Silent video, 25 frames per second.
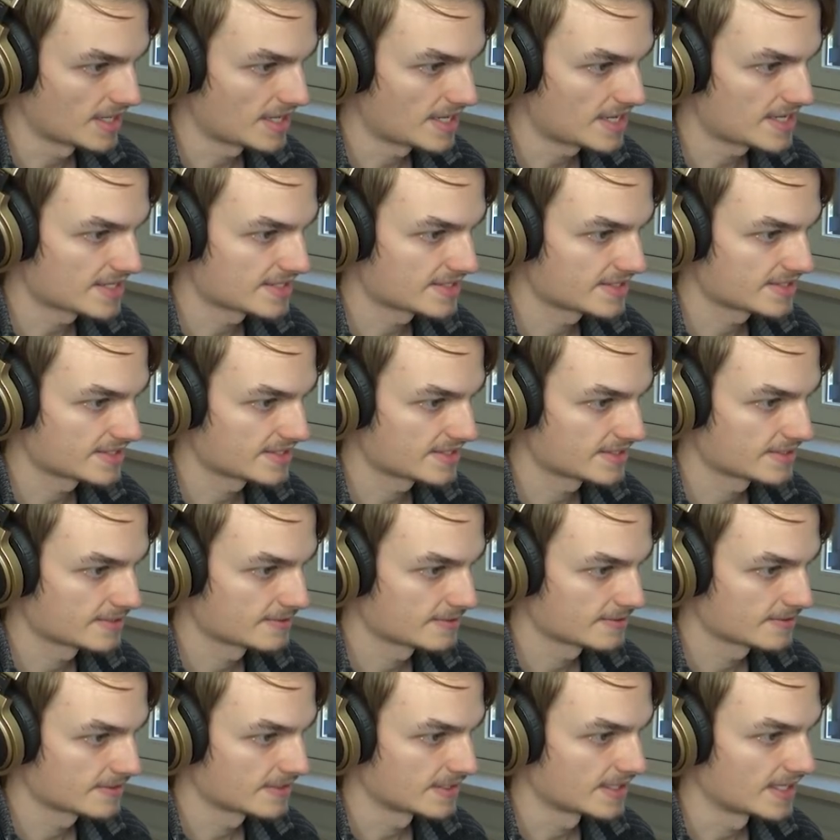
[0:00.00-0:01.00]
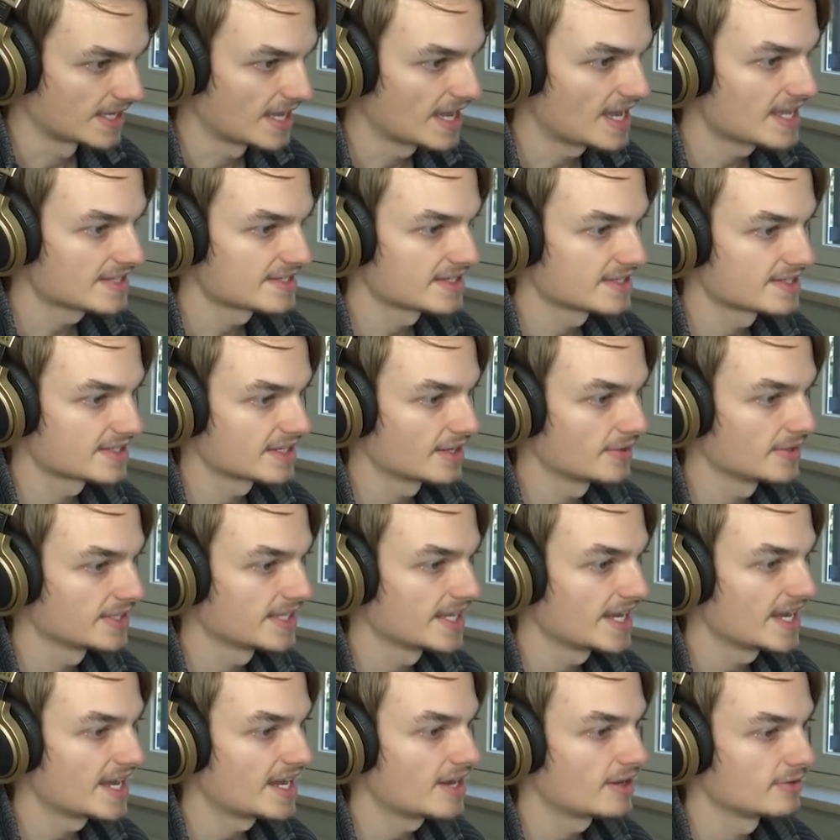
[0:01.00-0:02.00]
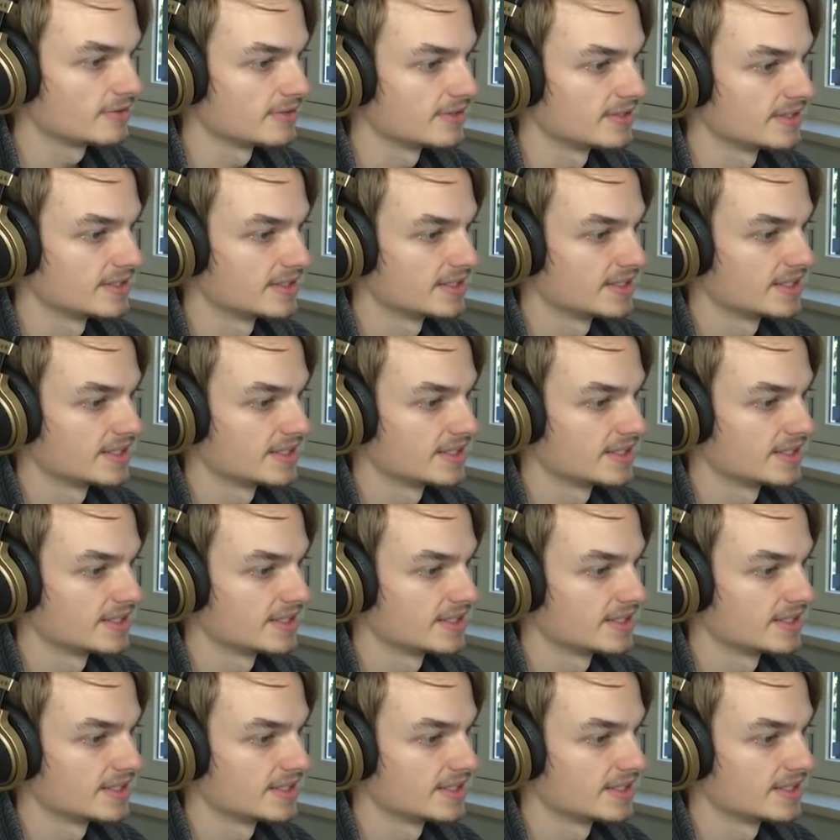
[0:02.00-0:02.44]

Yes! Yes, it's going down!